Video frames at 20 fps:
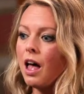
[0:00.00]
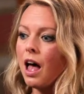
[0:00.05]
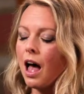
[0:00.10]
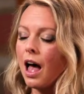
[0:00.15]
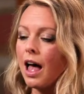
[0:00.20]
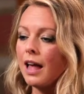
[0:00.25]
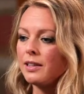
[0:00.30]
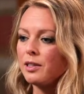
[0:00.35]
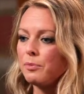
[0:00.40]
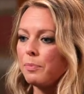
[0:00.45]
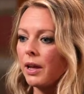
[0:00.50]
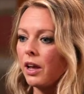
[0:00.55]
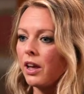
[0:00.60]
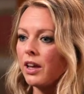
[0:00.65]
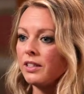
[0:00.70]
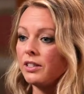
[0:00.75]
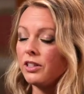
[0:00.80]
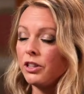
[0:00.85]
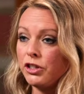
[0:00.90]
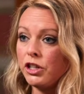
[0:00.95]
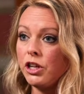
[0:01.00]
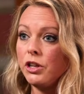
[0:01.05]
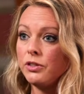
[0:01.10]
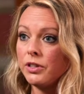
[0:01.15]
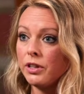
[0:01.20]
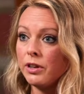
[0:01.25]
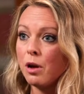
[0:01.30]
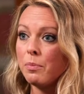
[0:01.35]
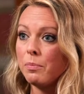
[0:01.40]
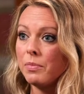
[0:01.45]
and because the
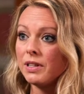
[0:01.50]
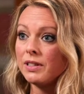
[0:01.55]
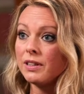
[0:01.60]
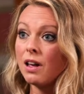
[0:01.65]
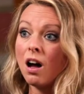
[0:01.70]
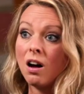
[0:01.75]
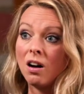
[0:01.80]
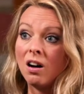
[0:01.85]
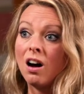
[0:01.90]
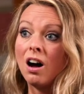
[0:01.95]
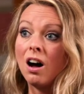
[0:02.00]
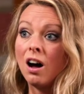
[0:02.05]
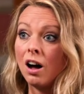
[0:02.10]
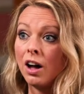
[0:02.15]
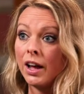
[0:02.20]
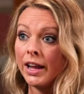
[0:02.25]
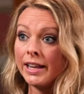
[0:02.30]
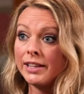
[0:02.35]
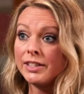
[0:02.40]
tutor numbers are high.